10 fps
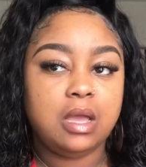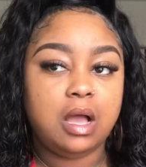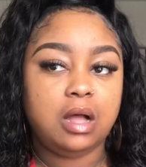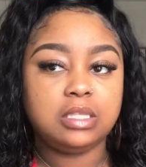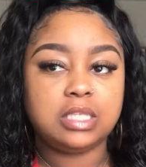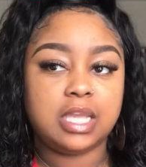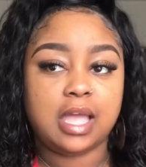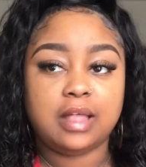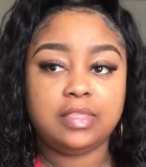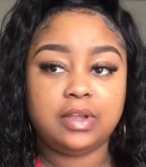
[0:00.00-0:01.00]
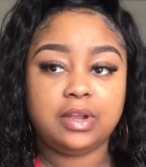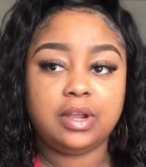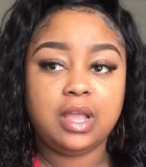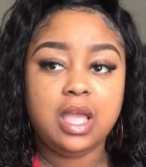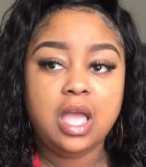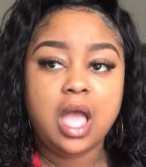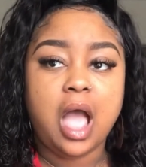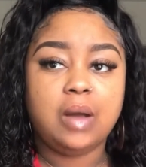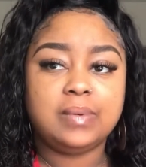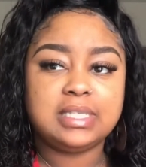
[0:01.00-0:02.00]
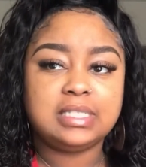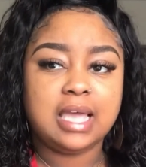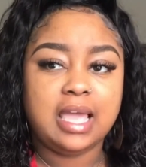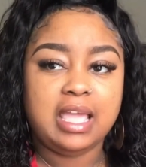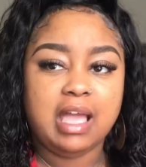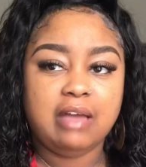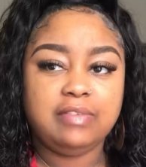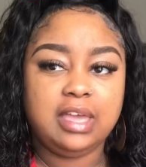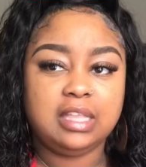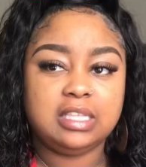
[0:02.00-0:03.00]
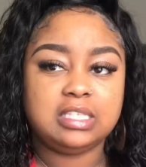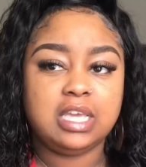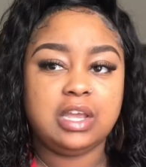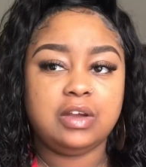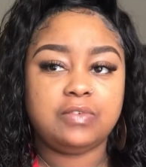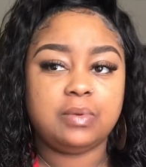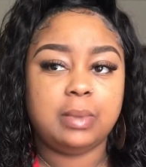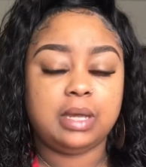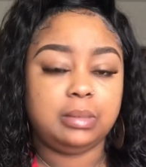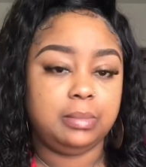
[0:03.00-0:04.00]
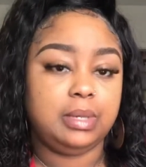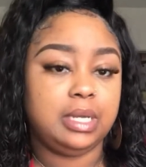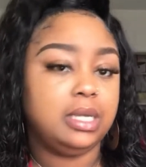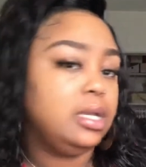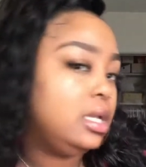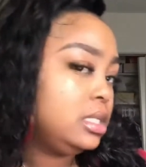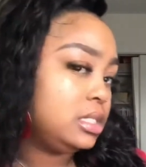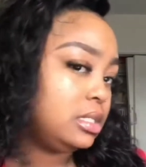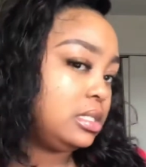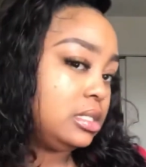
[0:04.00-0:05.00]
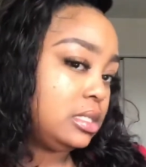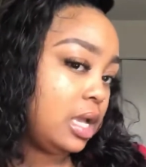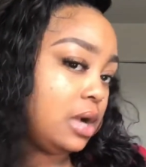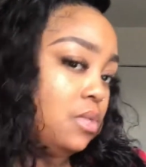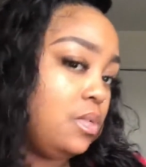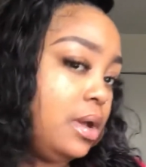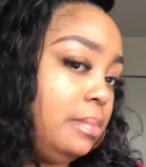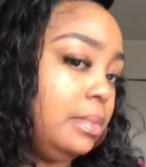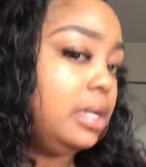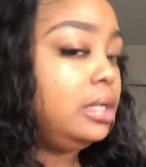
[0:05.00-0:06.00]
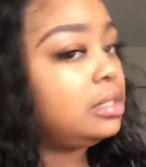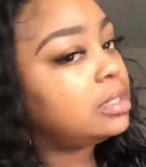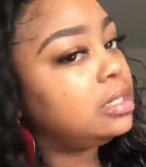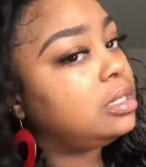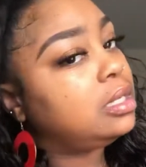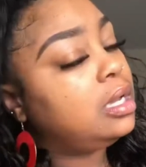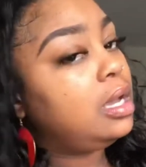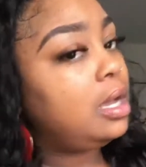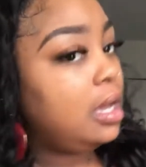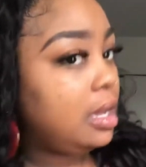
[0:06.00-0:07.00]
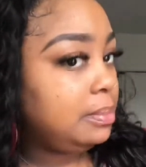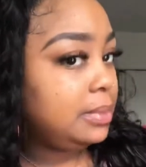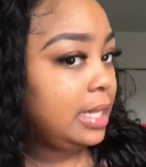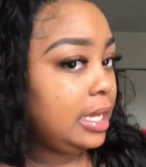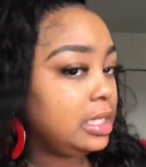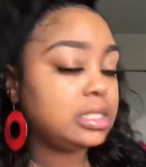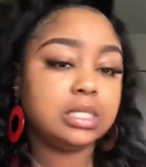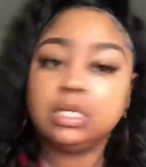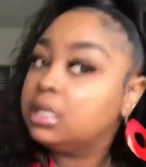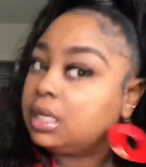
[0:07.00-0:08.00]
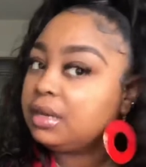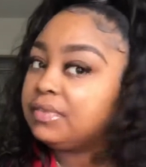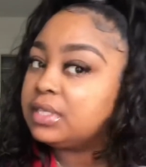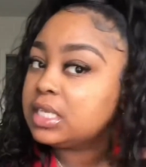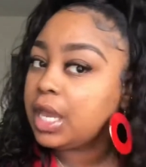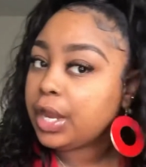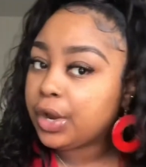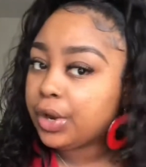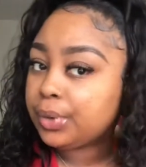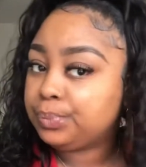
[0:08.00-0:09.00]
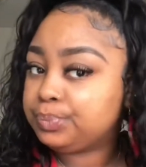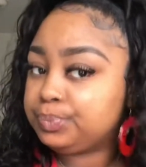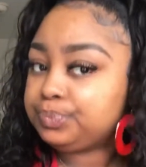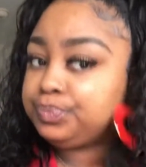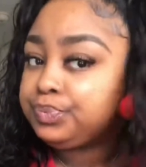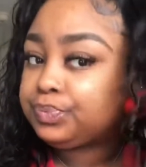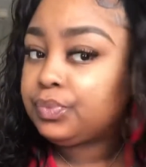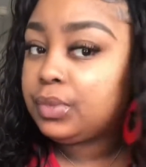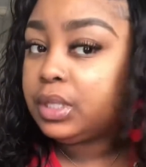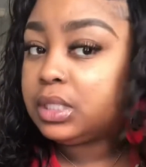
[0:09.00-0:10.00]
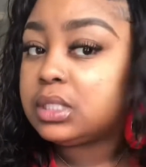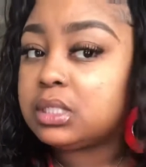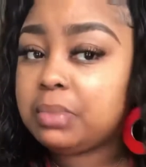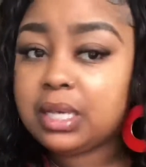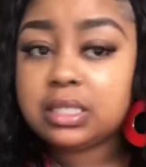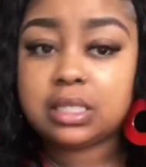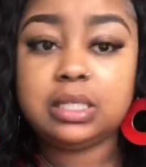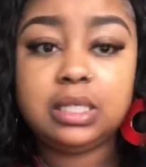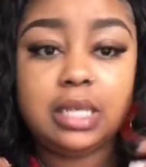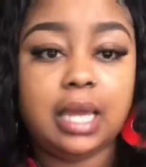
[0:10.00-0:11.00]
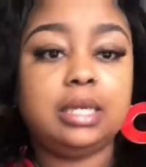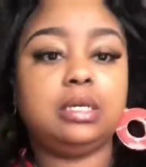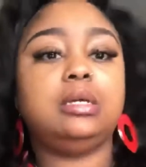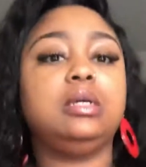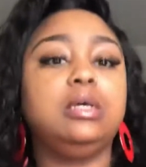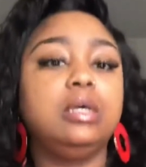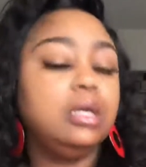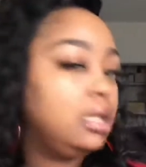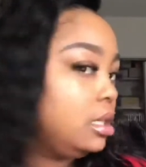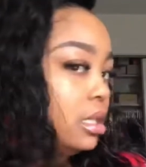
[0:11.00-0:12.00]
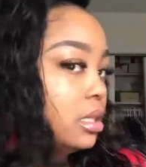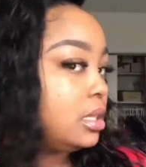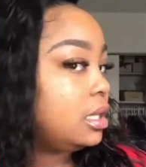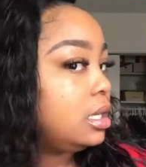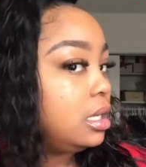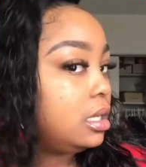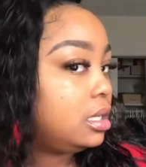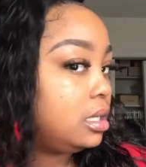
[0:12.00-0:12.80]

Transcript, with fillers: altogether, I would say I've had this hair for about a month. So this is like a one month update of this hair. This is basically like the